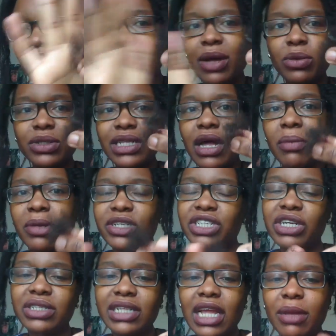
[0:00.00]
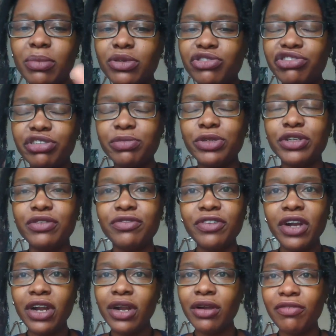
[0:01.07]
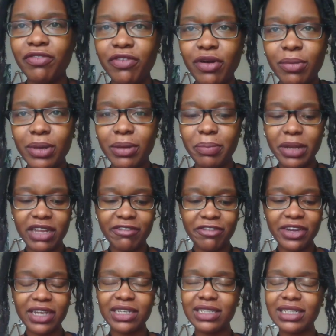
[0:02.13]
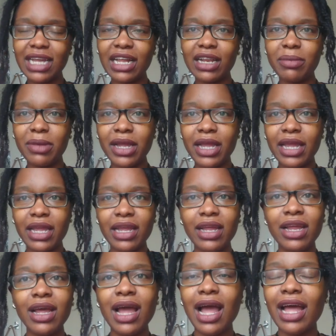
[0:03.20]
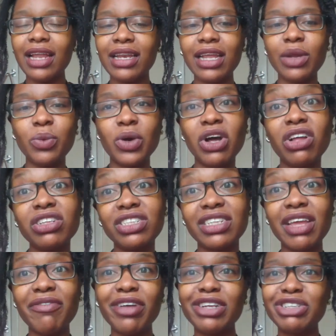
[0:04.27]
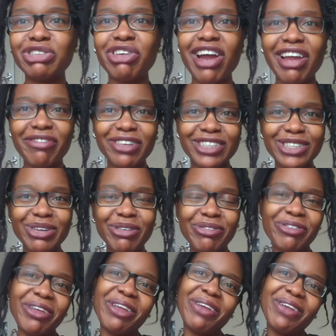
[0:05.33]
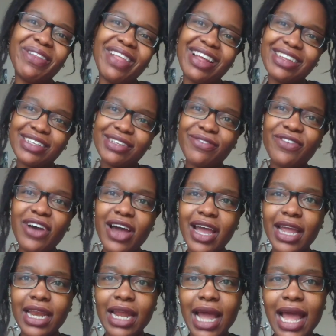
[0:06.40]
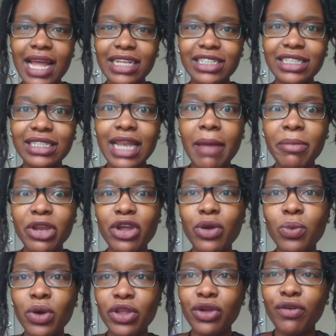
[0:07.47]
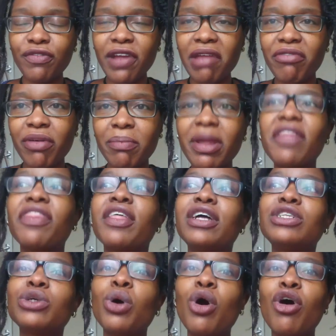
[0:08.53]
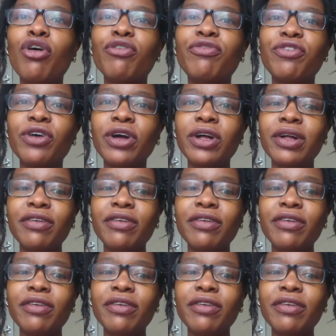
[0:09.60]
And that was how much I was able to remove from finger detangling my hair. And it works. Give it a try. If it's not for you, that's fine. And just let me know what your favorite method of